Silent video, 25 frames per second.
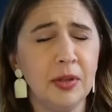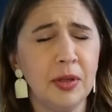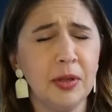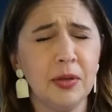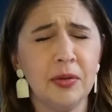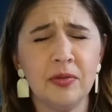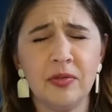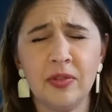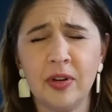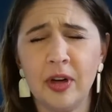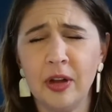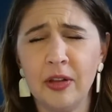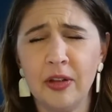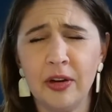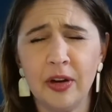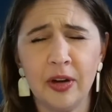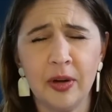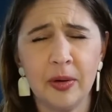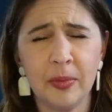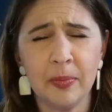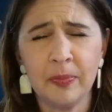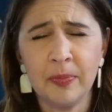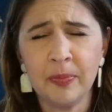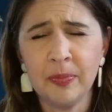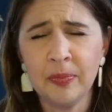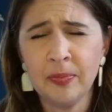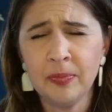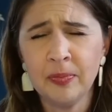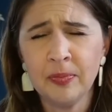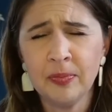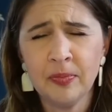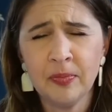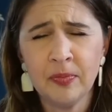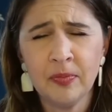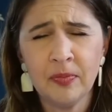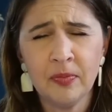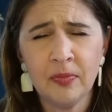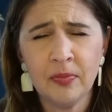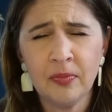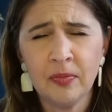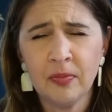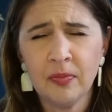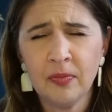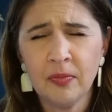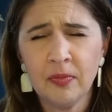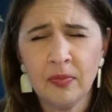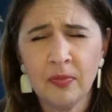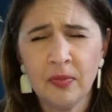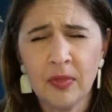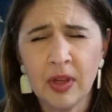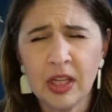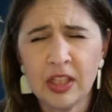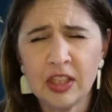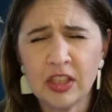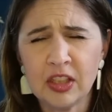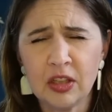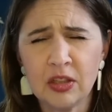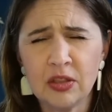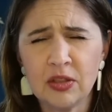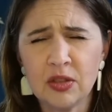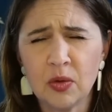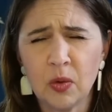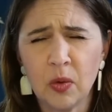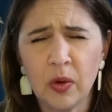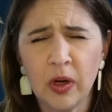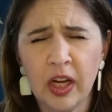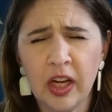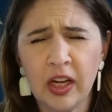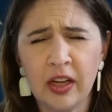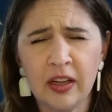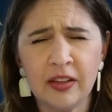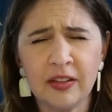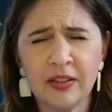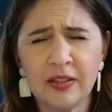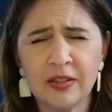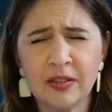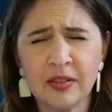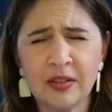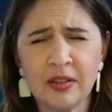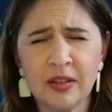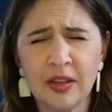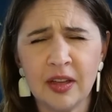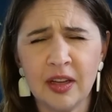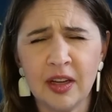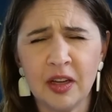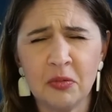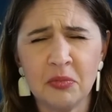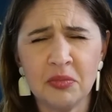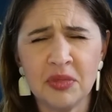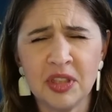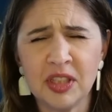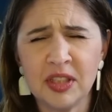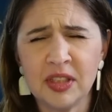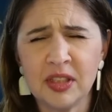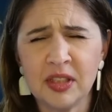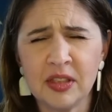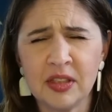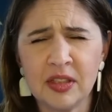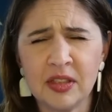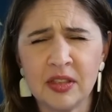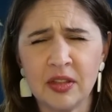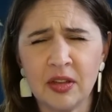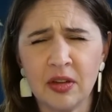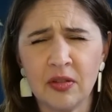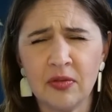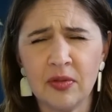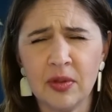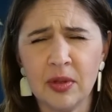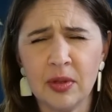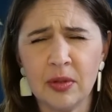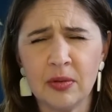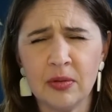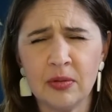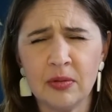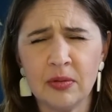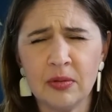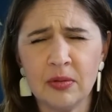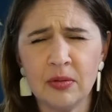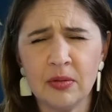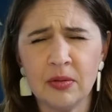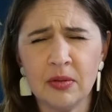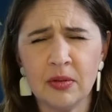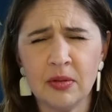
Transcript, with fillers: you, Father. It's our joy um, just to serve you,